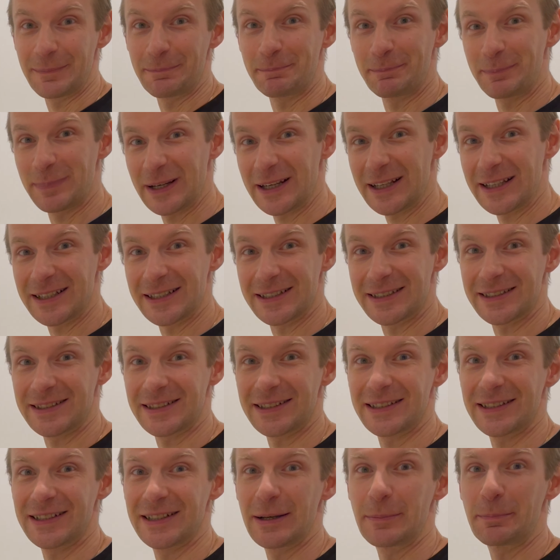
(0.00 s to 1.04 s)
Please
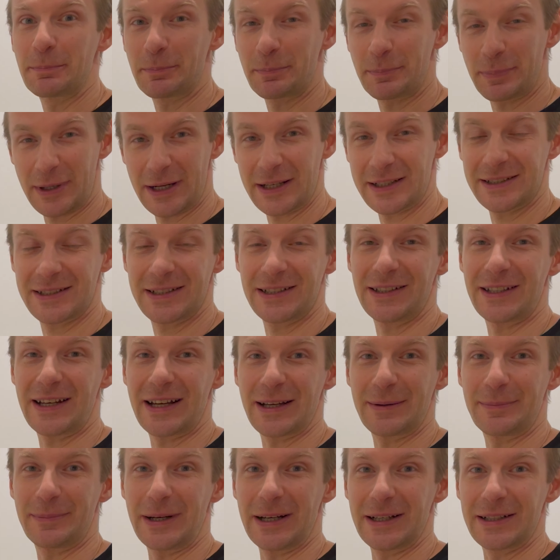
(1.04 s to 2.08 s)
press the
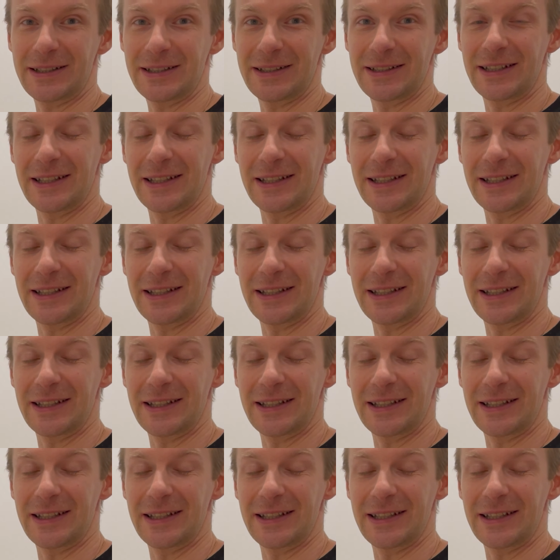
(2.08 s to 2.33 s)
like button.